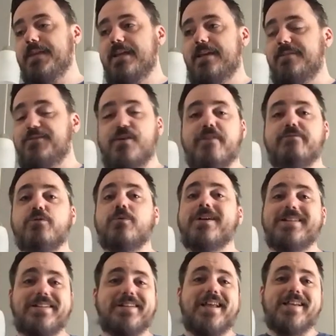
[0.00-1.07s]
if you haven't
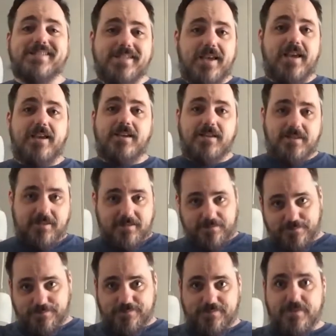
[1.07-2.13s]
written an essay
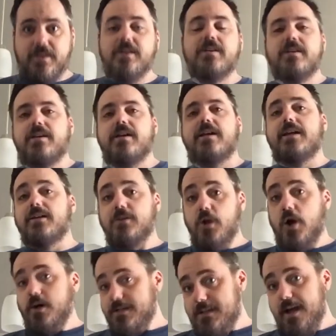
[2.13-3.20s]
in a
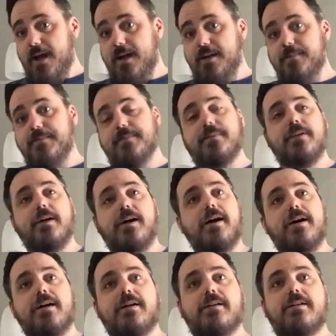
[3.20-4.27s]
long
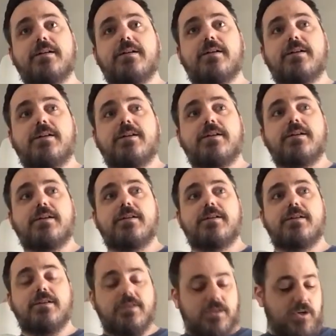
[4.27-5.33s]
time.
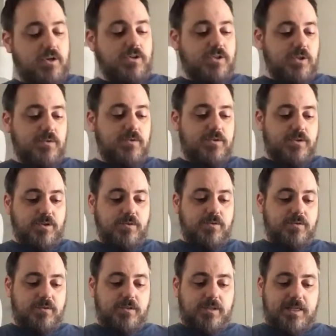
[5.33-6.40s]
You know,
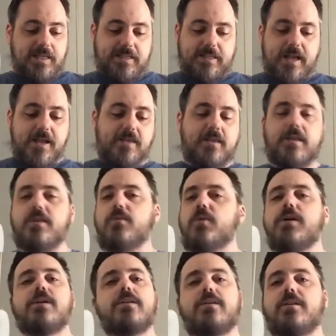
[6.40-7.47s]
so get that.
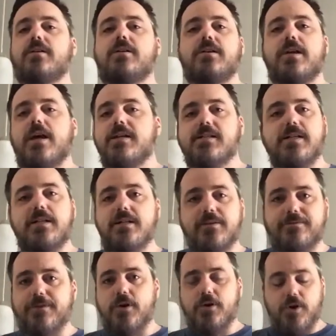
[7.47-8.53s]
You got to send in
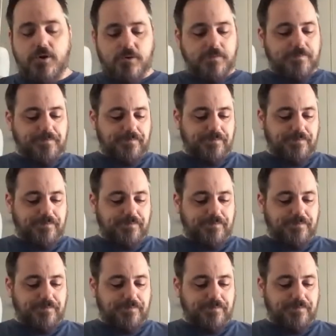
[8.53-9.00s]
a photo.